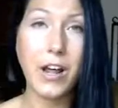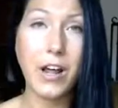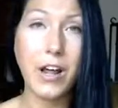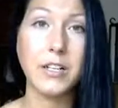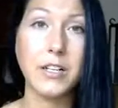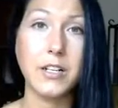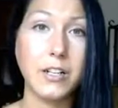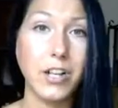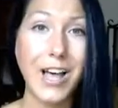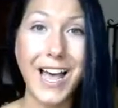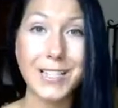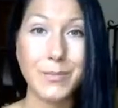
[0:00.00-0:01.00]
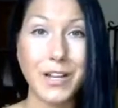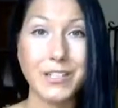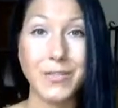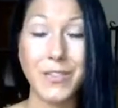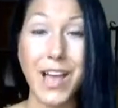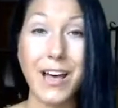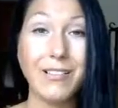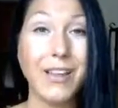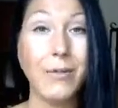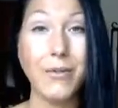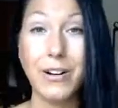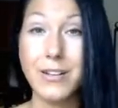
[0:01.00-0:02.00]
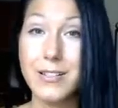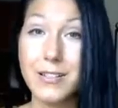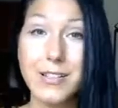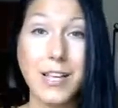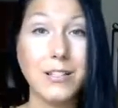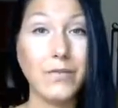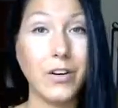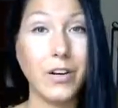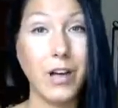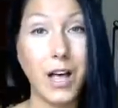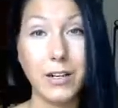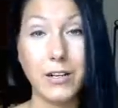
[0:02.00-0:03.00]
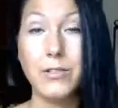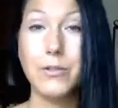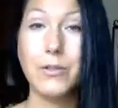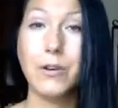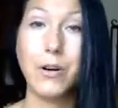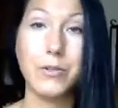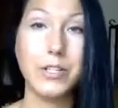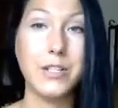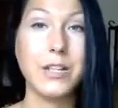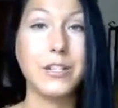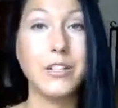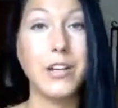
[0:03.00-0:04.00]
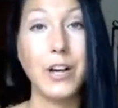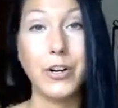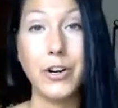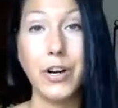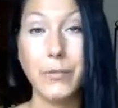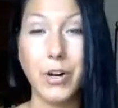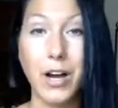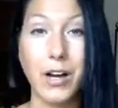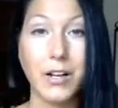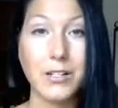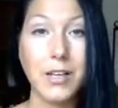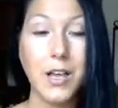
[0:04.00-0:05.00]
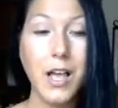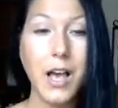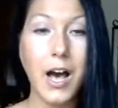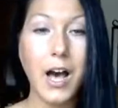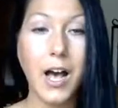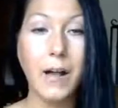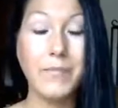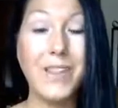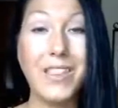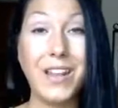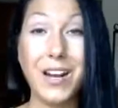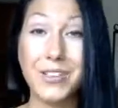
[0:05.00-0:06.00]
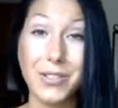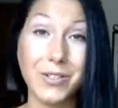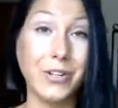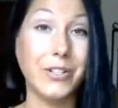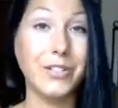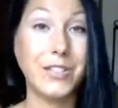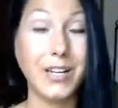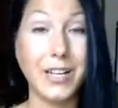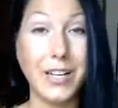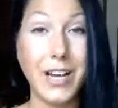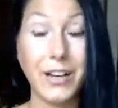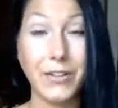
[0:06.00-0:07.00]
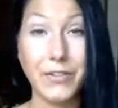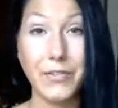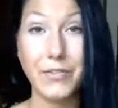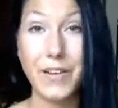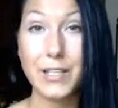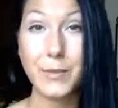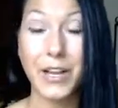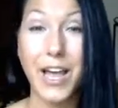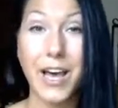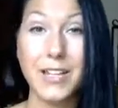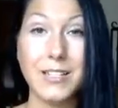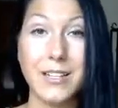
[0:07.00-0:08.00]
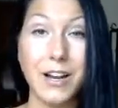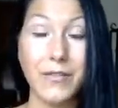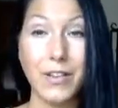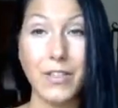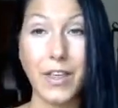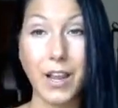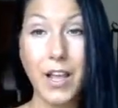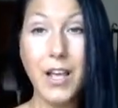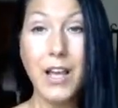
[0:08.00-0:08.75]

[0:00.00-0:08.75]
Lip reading: all the technical aspects of that, like what is a sales funnel, how to do a coaching session, how to create products. And then I also studied how to do Facebook ads and everything.